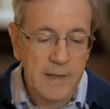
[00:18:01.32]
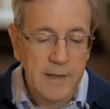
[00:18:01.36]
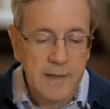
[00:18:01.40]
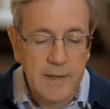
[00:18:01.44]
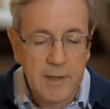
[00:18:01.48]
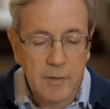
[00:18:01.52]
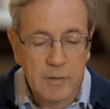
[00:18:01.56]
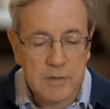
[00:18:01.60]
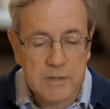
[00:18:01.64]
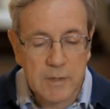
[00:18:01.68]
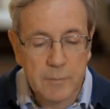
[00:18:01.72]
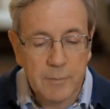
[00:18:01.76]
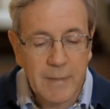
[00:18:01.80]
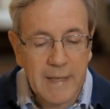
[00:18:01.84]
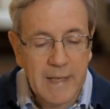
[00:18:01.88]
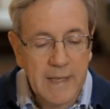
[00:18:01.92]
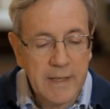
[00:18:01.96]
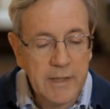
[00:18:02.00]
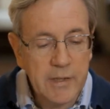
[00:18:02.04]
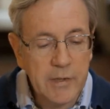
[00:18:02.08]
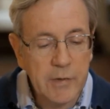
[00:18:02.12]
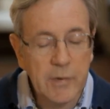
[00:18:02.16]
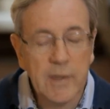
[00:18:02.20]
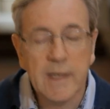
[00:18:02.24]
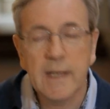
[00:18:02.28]
"There was a
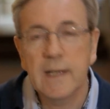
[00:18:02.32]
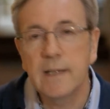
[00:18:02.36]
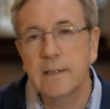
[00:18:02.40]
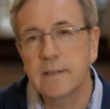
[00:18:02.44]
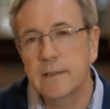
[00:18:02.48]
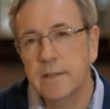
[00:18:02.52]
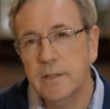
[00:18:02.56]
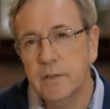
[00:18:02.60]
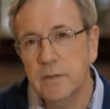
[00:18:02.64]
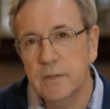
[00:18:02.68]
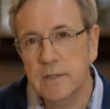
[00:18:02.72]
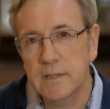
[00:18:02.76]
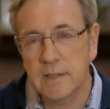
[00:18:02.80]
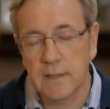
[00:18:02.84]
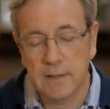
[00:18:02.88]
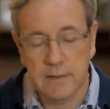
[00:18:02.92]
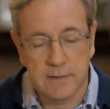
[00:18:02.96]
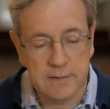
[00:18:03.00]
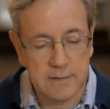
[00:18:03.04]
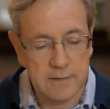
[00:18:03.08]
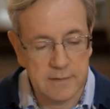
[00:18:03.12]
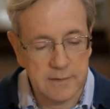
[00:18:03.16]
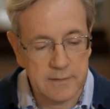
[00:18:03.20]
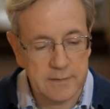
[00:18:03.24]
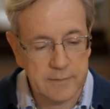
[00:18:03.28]
man who had two
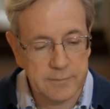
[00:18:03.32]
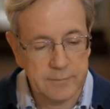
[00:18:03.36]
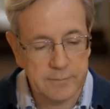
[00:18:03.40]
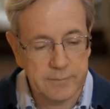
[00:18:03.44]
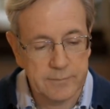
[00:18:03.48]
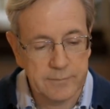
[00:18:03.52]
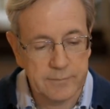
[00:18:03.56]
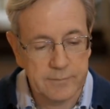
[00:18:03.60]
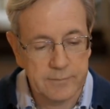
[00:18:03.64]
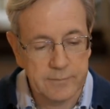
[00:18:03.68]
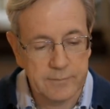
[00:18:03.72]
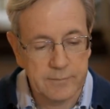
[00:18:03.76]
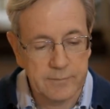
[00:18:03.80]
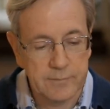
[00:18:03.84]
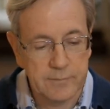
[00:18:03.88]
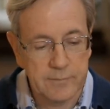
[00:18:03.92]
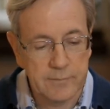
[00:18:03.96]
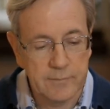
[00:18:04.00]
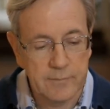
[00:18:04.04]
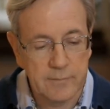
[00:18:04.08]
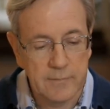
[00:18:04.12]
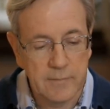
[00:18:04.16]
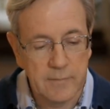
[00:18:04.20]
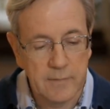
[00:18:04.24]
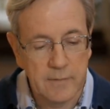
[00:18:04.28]
sons.
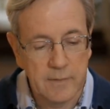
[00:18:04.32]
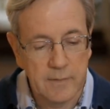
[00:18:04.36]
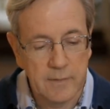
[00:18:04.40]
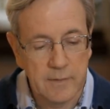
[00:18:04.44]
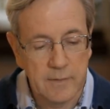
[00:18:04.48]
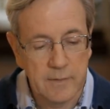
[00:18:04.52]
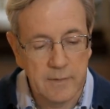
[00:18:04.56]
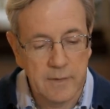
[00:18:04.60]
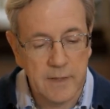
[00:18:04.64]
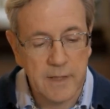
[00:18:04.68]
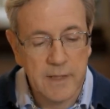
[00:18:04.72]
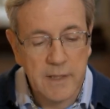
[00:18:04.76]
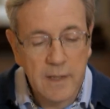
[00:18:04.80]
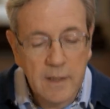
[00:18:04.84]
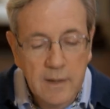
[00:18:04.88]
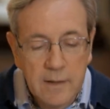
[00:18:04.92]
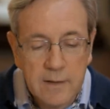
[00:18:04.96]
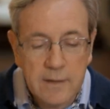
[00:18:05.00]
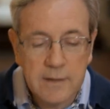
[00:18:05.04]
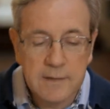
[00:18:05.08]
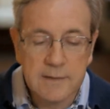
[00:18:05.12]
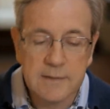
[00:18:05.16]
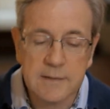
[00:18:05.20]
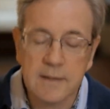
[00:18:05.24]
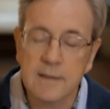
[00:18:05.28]
The
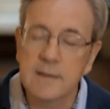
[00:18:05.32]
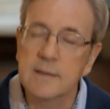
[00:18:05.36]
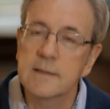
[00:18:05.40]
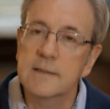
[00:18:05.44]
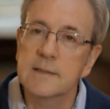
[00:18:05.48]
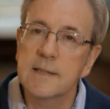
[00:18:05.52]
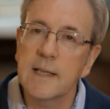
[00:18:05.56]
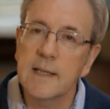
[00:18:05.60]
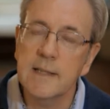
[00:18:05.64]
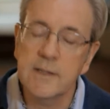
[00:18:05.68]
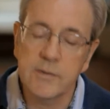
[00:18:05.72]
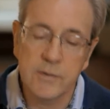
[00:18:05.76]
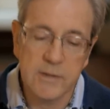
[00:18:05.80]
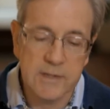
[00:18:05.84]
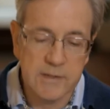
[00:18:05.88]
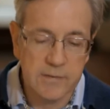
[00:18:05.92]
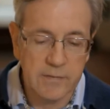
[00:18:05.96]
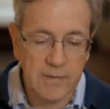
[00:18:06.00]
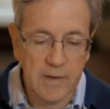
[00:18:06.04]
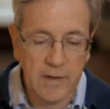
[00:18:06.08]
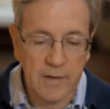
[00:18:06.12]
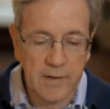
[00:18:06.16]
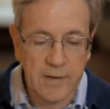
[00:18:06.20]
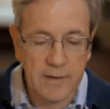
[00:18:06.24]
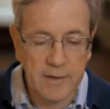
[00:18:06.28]
younger son said to his
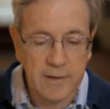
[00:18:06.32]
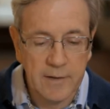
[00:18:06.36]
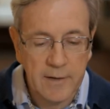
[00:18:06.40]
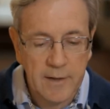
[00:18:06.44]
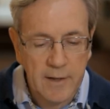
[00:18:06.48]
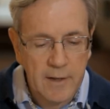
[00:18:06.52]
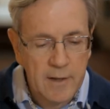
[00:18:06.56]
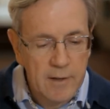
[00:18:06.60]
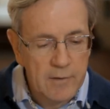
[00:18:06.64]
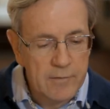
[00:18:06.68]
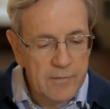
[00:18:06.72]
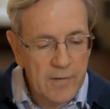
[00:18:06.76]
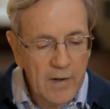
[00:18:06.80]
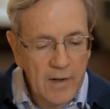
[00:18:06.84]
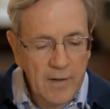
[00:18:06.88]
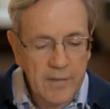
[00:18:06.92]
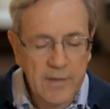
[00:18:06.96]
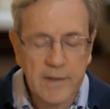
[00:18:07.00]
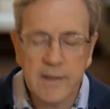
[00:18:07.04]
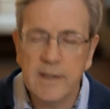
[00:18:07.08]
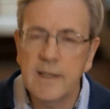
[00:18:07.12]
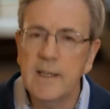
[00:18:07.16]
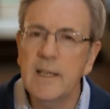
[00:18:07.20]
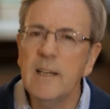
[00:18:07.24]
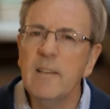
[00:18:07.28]
father,
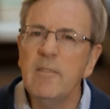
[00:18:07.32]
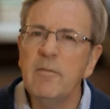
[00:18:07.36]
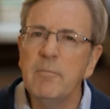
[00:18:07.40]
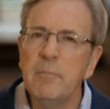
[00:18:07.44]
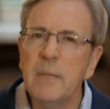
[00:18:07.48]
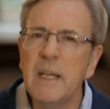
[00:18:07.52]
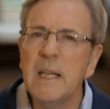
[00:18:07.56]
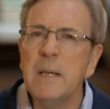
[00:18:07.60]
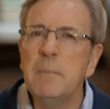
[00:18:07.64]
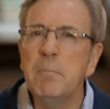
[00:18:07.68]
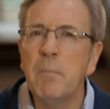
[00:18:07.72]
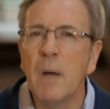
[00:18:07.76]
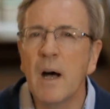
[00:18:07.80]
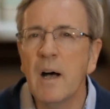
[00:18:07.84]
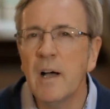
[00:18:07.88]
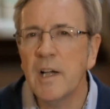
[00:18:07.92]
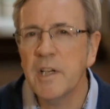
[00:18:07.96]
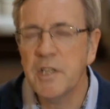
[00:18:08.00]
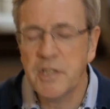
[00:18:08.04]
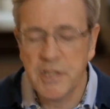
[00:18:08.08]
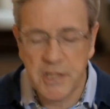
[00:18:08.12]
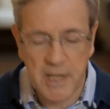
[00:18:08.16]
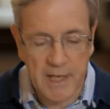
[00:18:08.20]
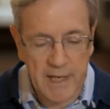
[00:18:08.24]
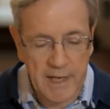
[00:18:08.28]
'Father, give me my
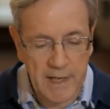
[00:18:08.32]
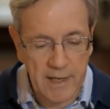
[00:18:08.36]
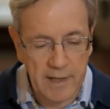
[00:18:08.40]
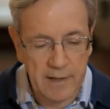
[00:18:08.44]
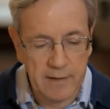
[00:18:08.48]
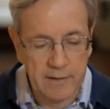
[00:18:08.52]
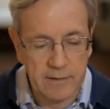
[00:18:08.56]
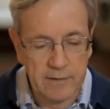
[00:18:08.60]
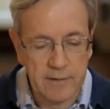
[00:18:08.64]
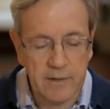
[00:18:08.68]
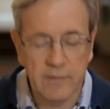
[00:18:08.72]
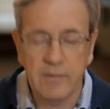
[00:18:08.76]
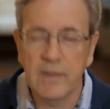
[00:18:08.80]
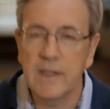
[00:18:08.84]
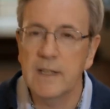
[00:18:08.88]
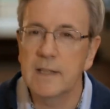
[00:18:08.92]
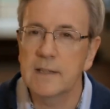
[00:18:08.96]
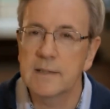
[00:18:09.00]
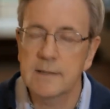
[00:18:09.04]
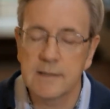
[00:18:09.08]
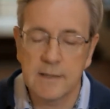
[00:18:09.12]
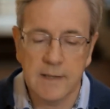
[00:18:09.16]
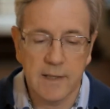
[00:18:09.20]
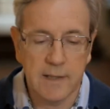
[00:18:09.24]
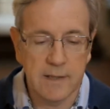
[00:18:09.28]
share of the
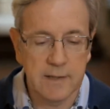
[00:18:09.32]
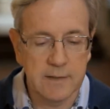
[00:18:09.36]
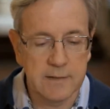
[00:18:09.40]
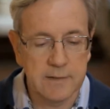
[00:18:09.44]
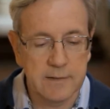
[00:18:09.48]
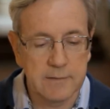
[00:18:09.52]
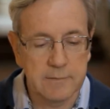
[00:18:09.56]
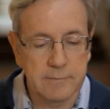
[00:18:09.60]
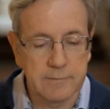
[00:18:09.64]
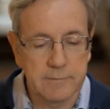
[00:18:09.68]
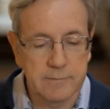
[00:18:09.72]
estate.'